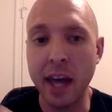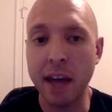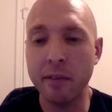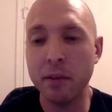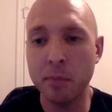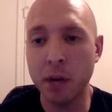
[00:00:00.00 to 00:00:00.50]

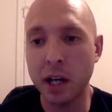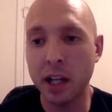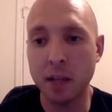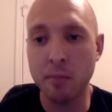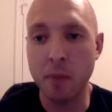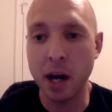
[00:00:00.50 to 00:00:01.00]

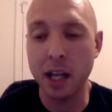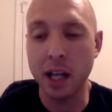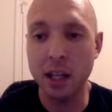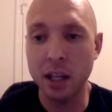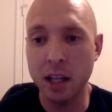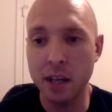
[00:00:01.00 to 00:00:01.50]
everybody in my
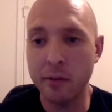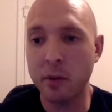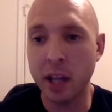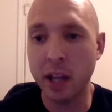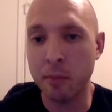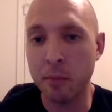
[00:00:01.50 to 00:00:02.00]
evil
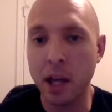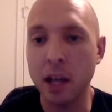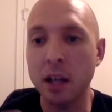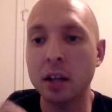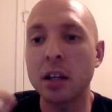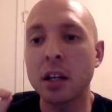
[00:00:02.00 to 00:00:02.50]

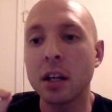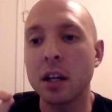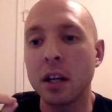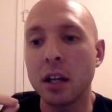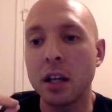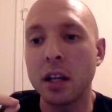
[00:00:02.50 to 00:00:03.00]
campaign
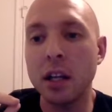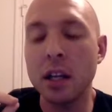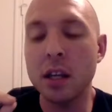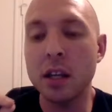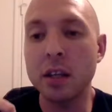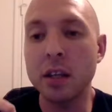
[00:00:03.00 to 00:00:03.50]

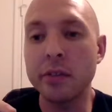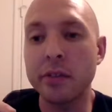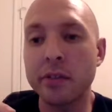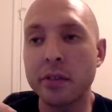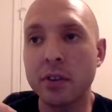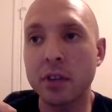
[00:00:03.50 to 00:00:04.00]

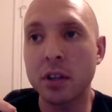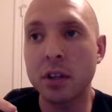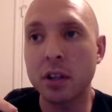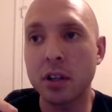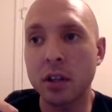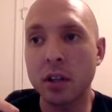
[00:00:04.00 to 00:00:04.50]
is
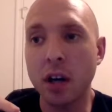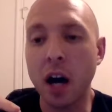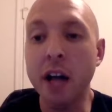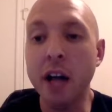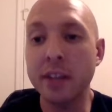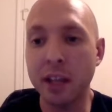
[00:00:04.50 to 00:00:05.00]

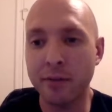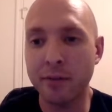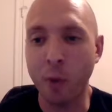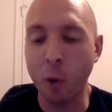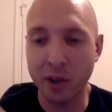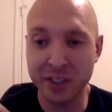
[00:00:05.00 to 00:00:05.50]
hunting
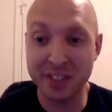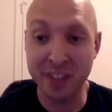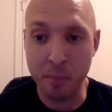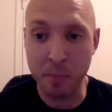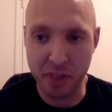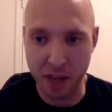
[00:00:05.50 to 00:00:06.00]
for
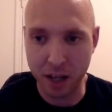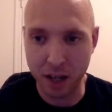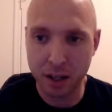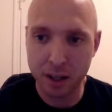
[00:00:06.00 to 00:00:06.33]
something.